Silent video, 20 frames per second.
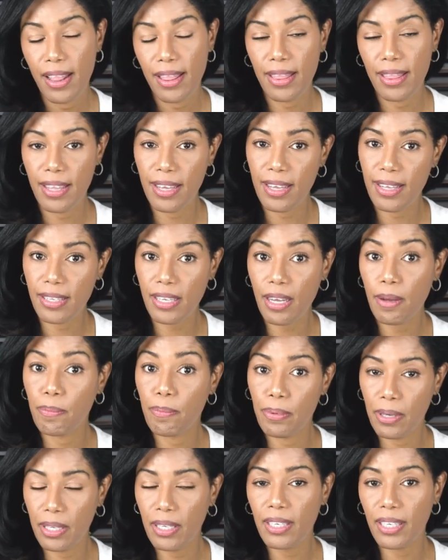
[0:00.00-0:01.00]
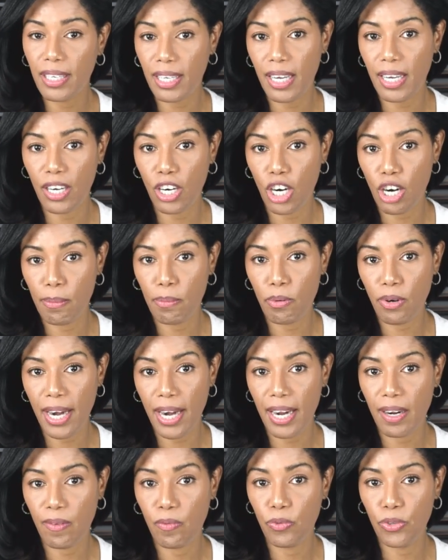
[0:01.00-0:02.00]
this ability in our
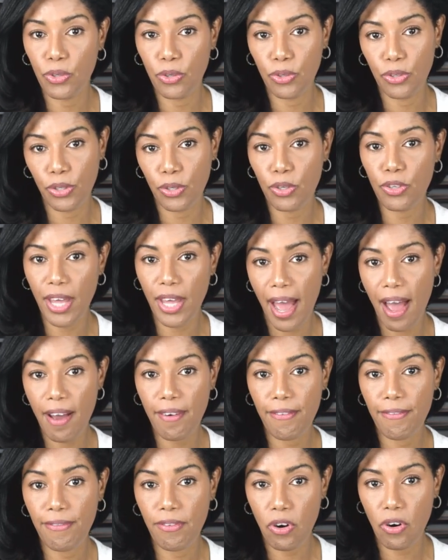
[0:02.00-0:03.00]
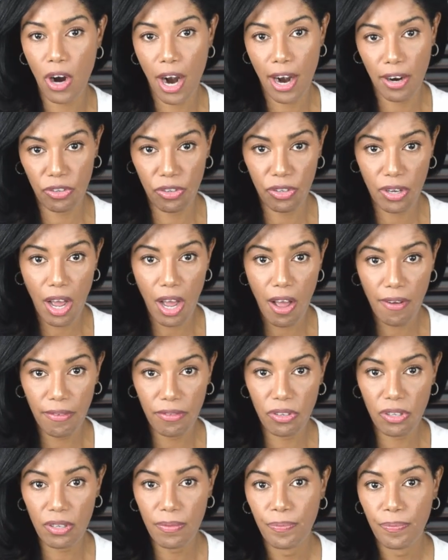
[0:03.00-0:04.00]
brain to do that for
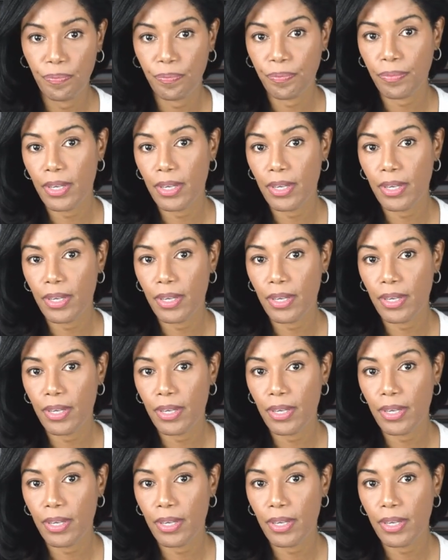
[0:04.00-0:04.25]
ourselves.